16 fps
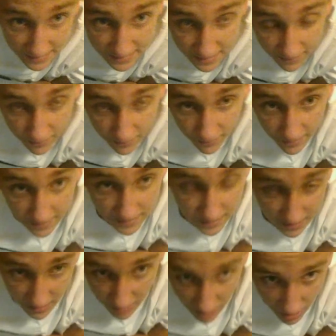If
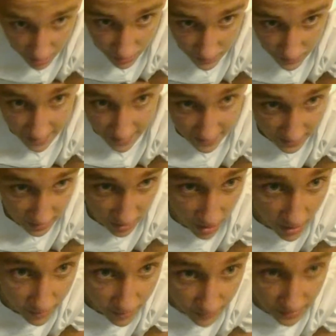the track
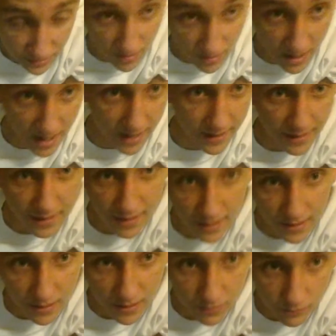cannot be dried,
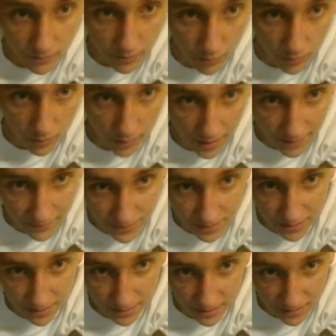we will have
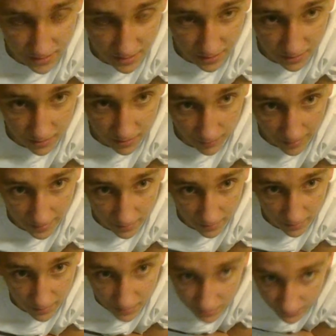to continue the remainder
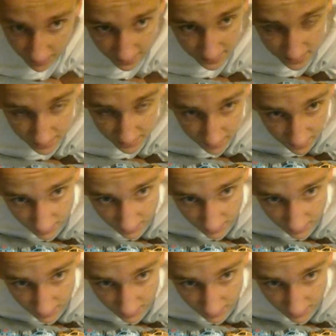of this race